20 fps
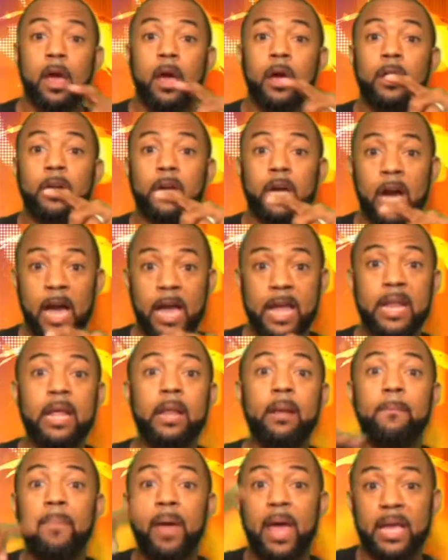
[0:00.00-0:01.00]
Cut
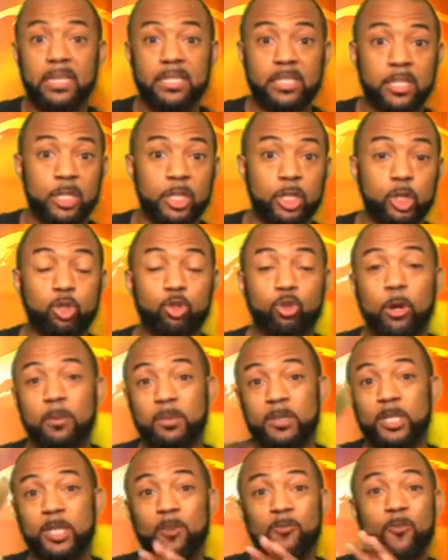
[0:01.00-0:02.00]
and paste the
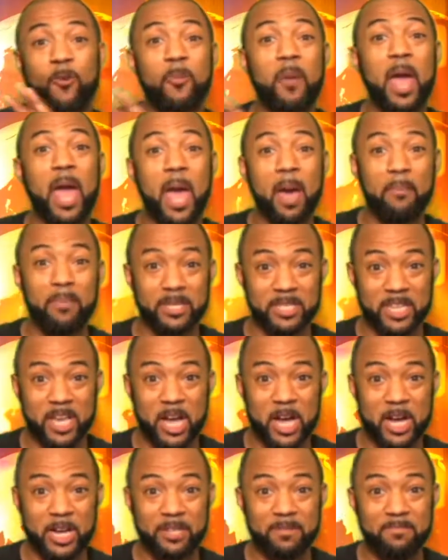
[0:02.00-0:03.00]
description from
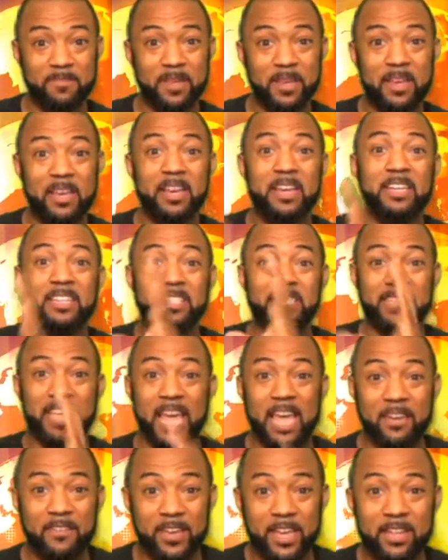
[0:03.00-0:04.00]
Amazon,
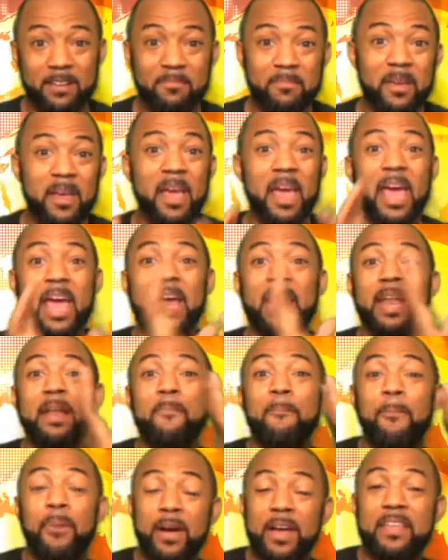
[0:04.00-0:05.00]
save it,
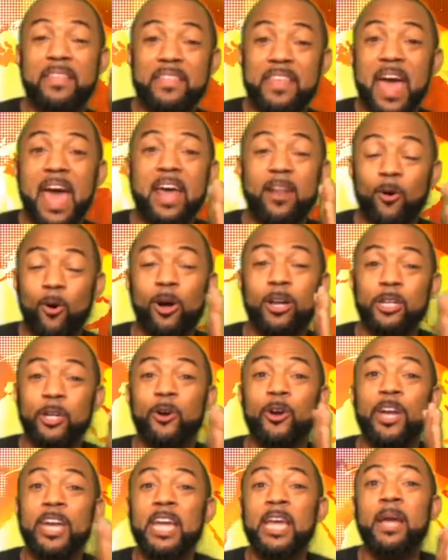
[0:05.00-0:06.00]
and put that on
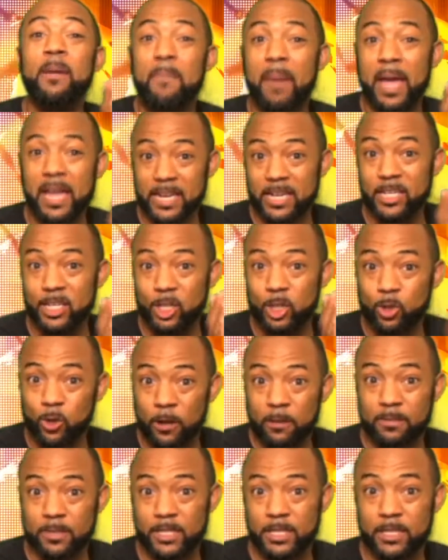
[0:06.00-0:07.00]
your eBay
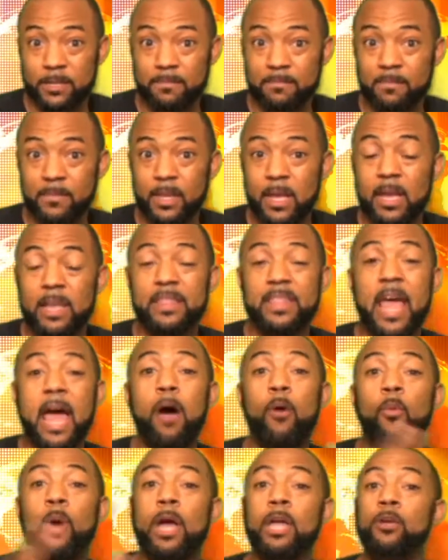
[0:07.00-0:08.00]
description.
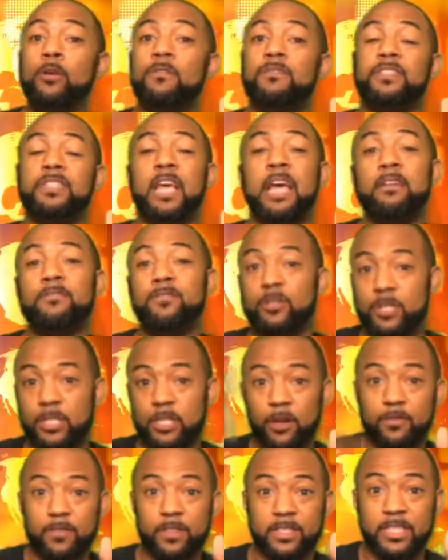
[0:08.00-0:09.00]
That way you saved
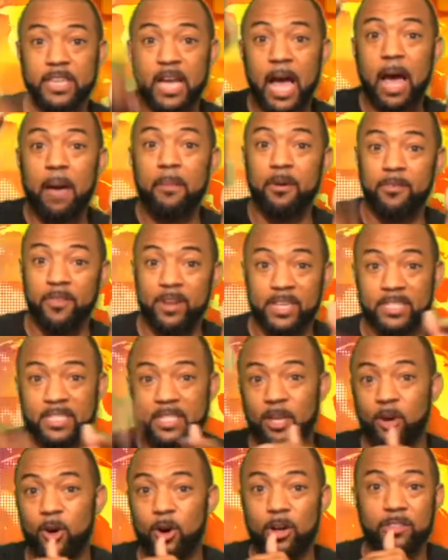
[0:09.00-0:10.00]
yourself the time of
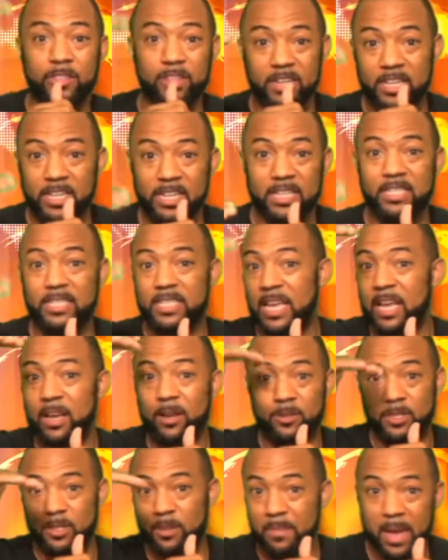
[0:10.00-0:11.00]
listing all the
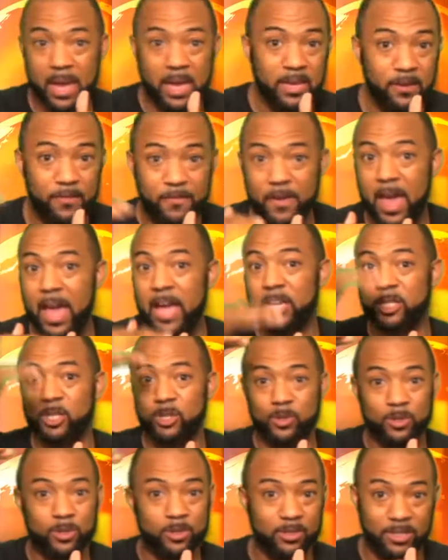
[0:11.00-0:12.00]
details, the
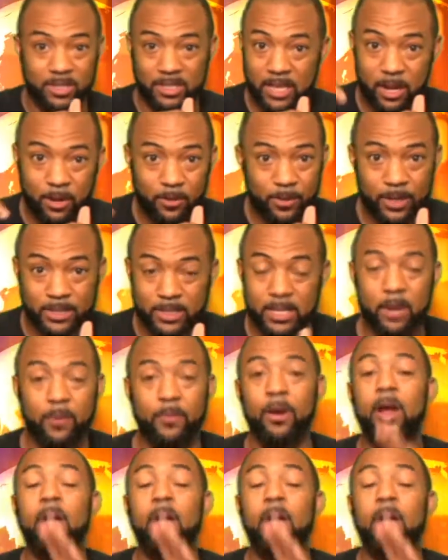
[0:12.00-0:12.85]
manufacturer, et cetera, et cetera.